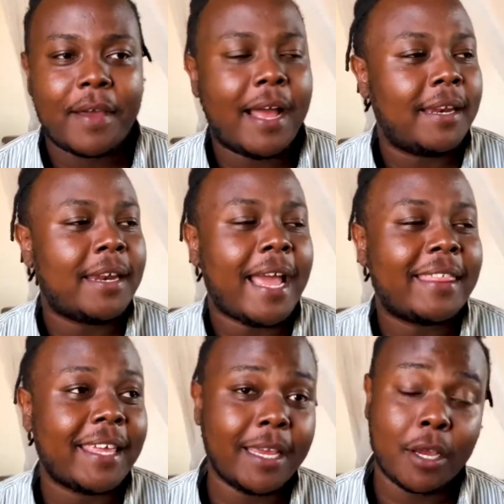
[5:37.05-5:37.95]
And I
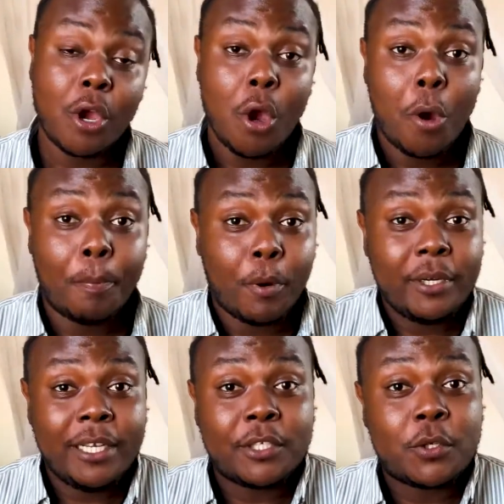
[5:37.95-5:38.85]
think
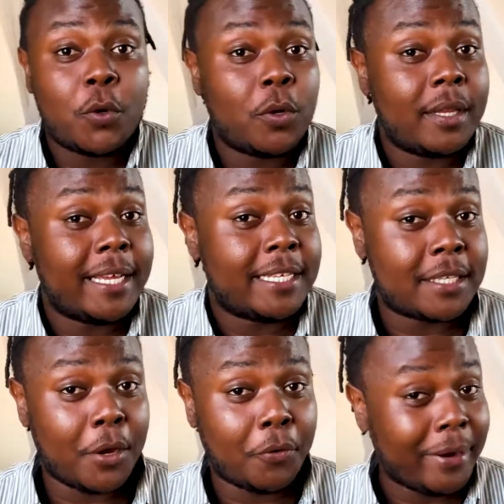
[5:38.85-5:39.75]
boarding school is
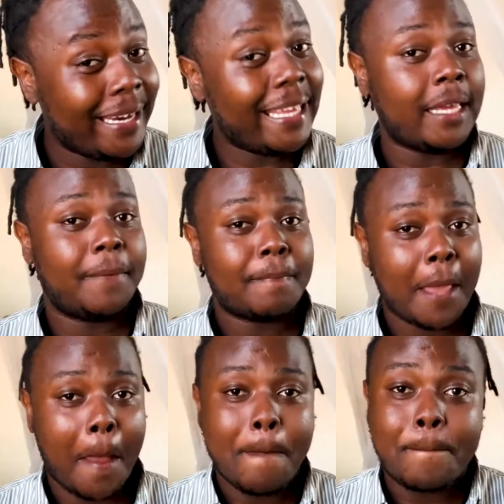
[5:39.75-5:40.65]
a really
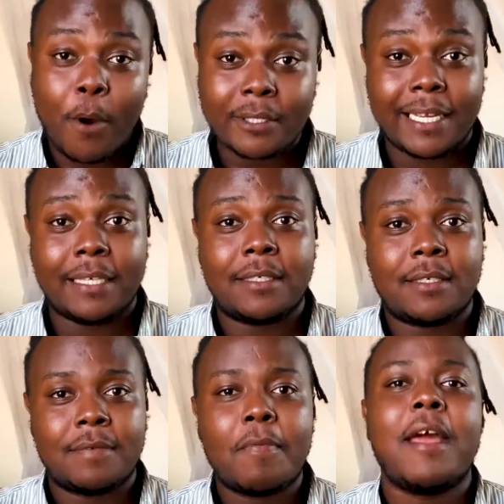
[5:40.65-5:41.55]

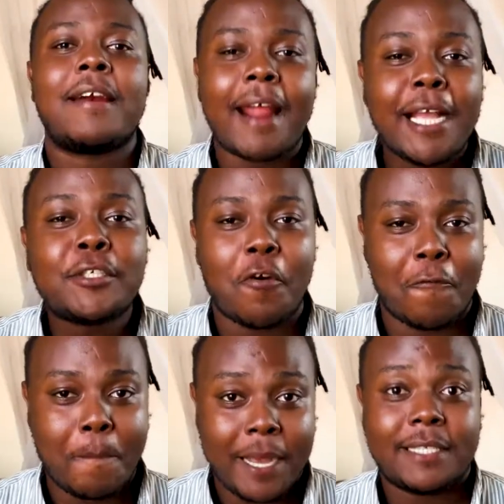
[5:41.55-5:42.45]
important rite
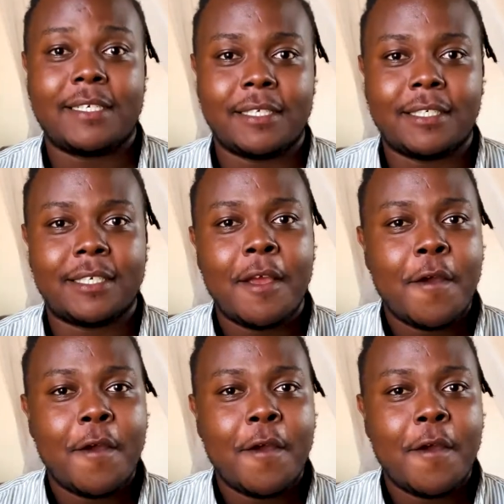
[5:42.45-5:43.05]
of passage